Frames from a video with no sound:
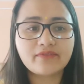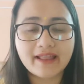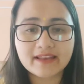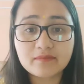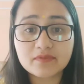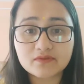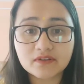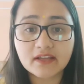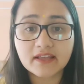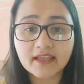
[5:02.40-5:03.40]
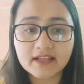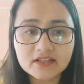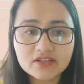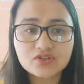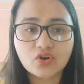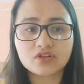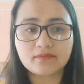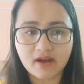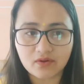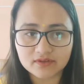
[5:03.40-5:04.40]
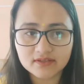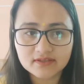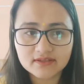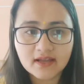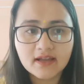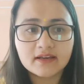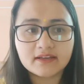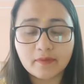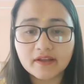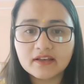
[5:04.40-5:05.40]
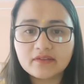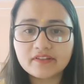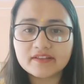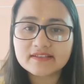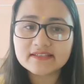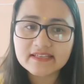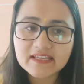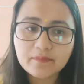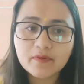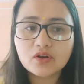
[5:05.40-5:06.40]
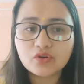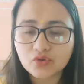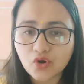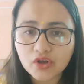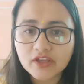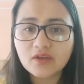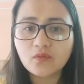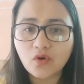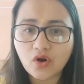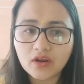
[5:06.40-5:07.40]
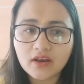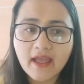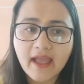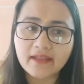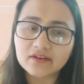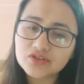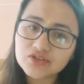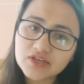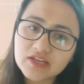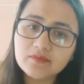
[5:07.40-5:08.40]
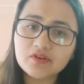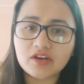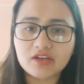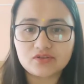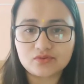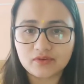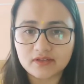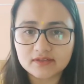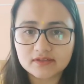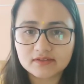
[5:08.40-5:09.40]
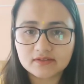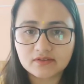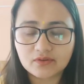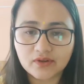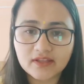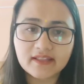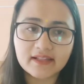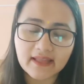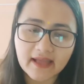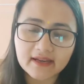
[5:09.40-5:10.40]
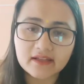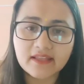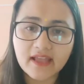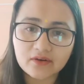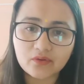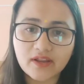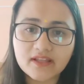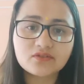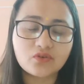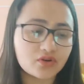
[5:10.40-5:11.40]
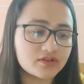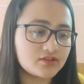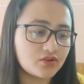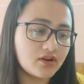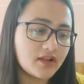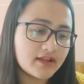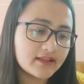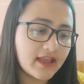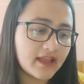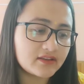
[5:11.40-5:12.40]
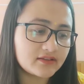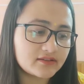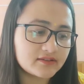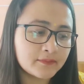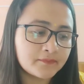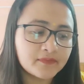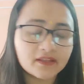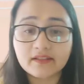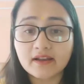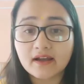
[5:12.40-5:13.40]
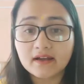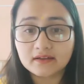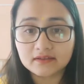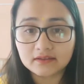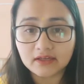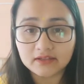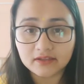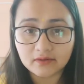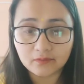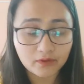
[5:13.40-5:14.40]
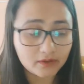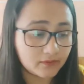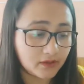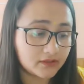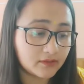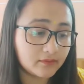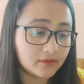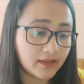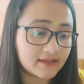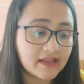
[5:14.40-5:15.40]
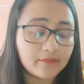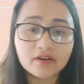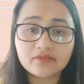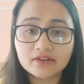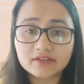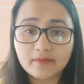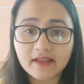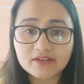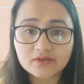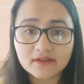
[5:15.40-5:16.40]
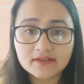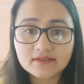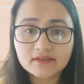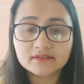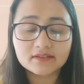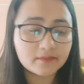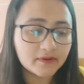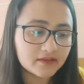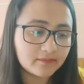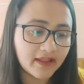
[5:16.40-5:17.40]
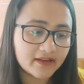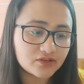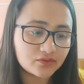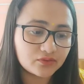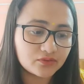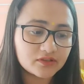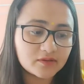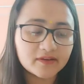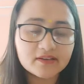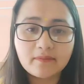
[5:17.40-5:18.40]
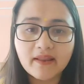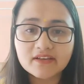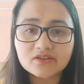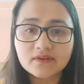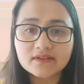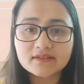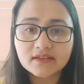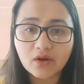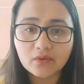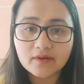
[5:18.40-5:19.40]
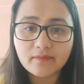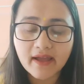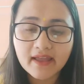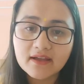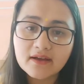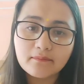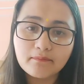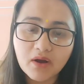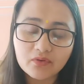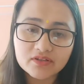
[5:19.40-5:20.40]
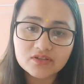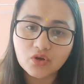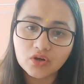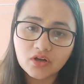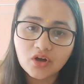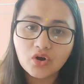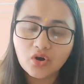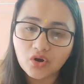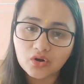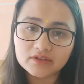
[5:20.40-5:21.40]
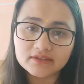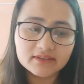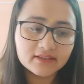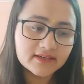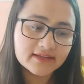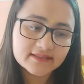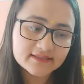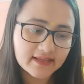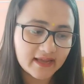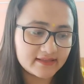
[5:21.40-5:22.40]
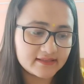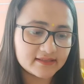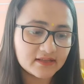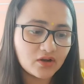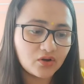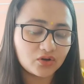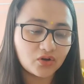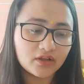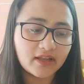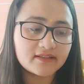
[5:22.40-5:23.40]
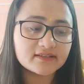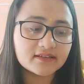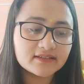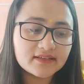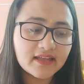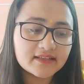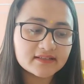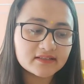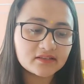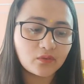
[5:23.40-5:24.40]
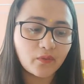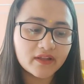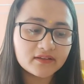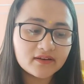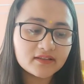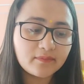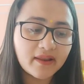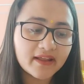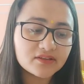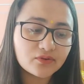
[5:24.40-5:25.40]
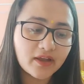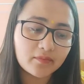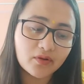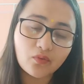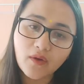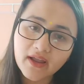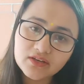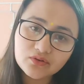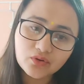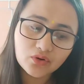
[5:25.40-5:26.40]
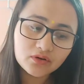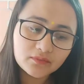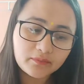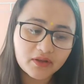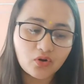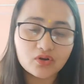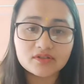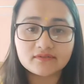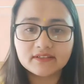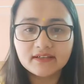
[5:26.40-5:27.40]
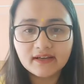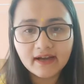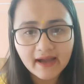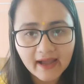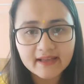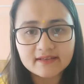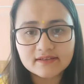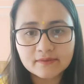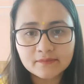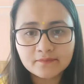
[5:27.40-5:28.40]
valley between the hills or the mountains, typically with a steep rocky wall and a stream running through it. Okay, they are known as gorges or canyons. There are other example of other plateau is the Tibetan Plateau. Tibetan Plateau is surrounded by mountains on all the sides. In certain cases, the weather in the plateau can be quite cold because of the height.